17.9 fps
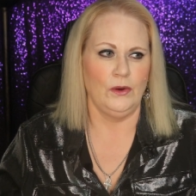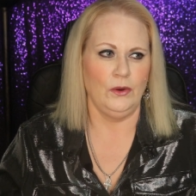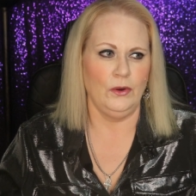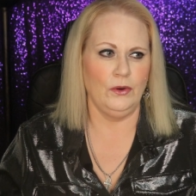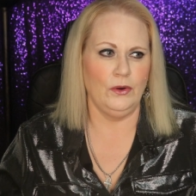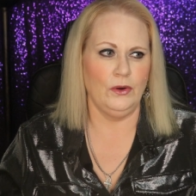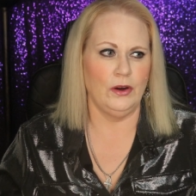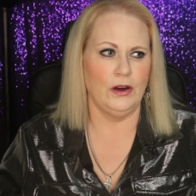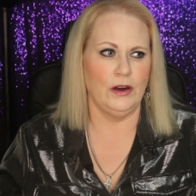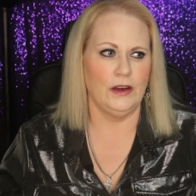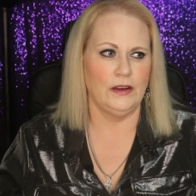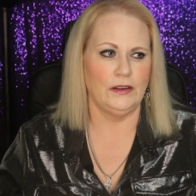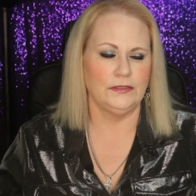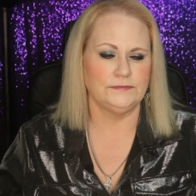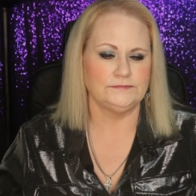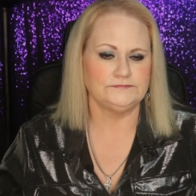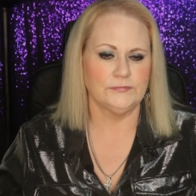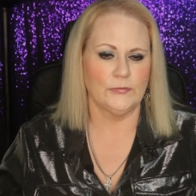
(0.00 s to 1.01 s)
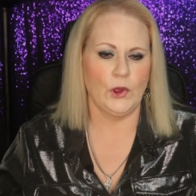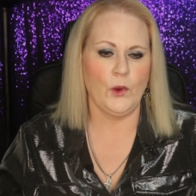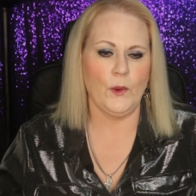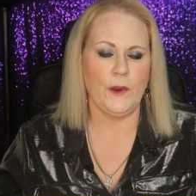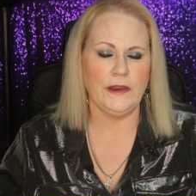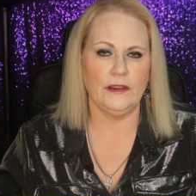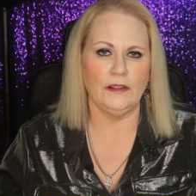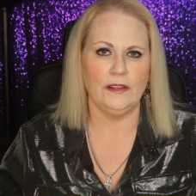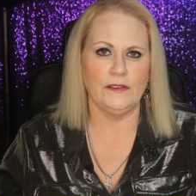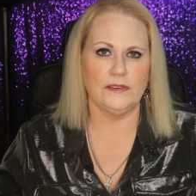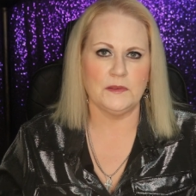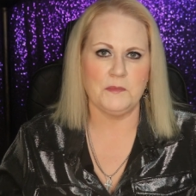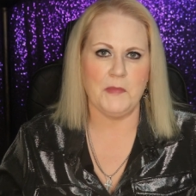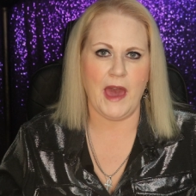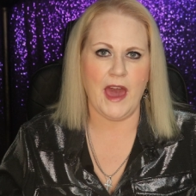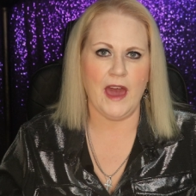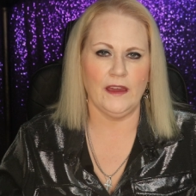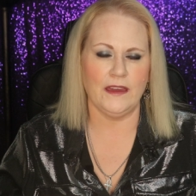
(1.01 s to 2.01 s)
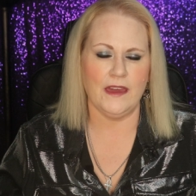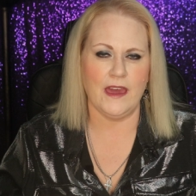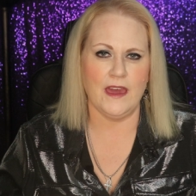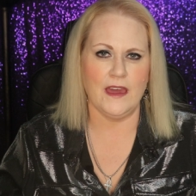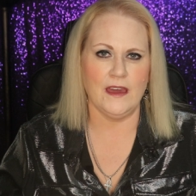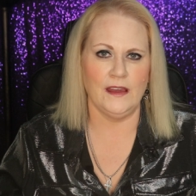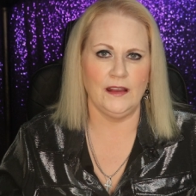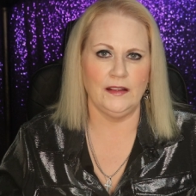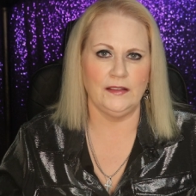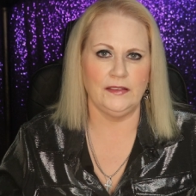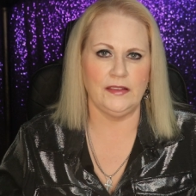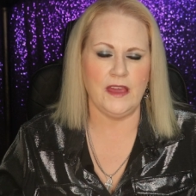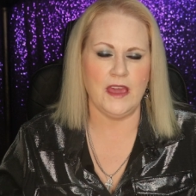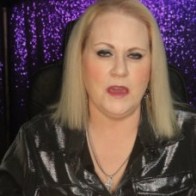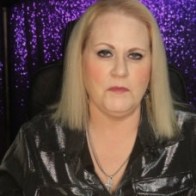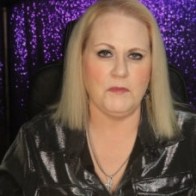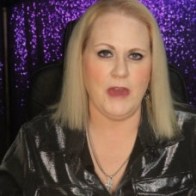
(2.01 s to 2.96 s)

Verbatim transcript: whew, going to listen back and see.